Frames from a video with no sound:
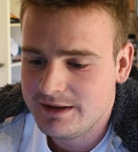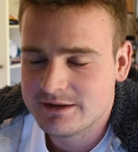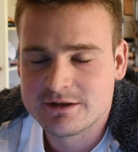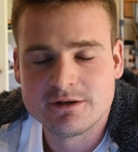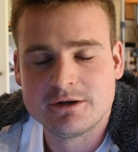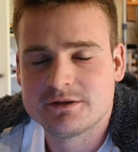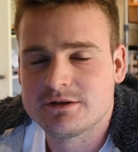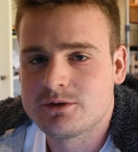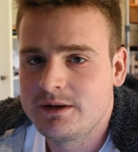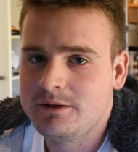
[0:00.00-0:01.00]
So there was
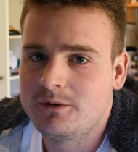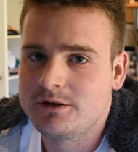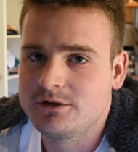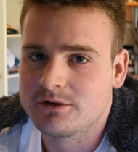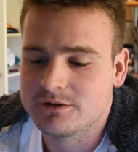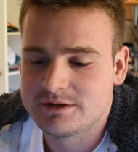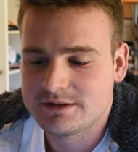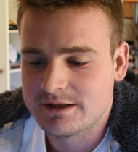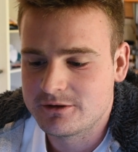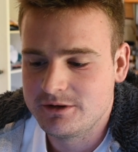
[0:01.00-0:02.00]
a 21-year-old
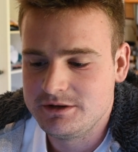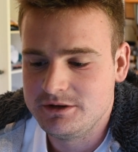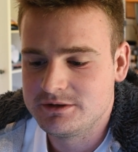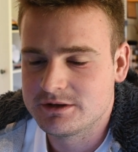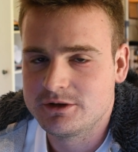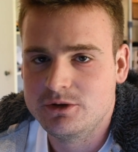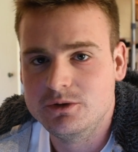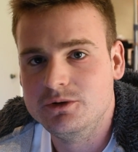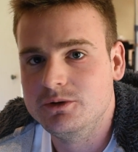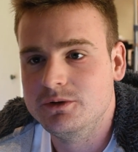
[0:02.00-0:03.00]
steroid user
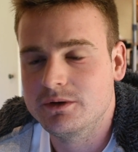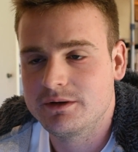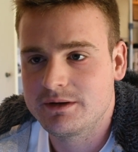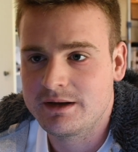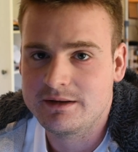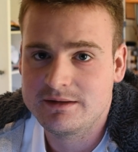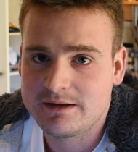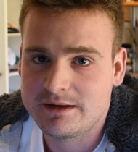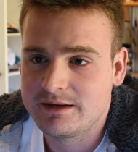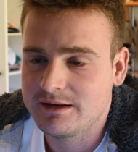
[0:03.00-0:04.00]
who had
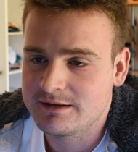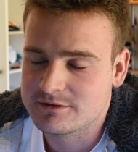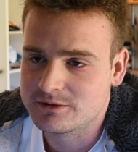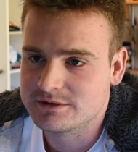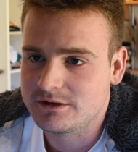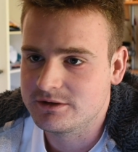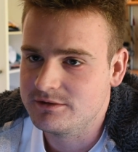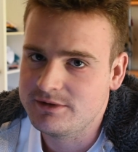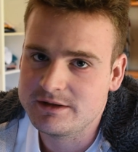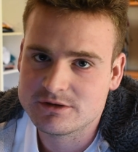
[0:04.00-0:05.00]
died as a result
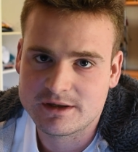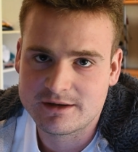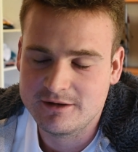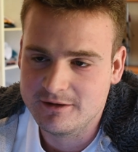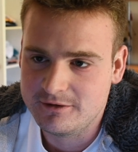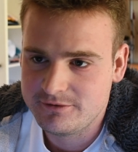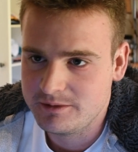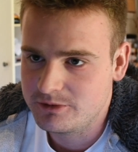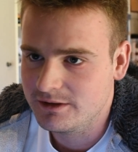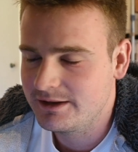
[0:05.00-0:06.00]
of ventricular
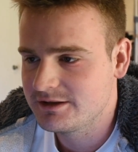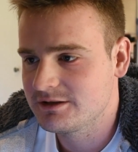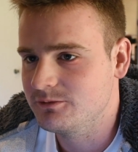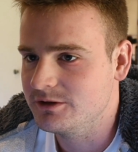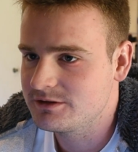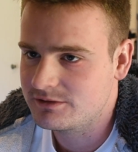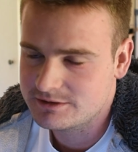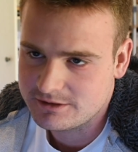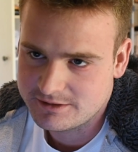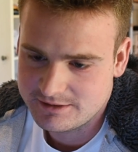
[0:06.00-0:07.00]
fibrillation, which
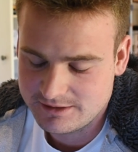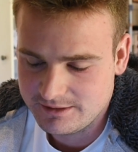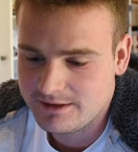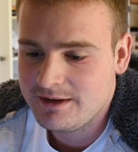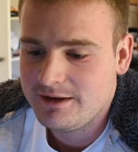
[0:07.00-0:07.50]
resulted in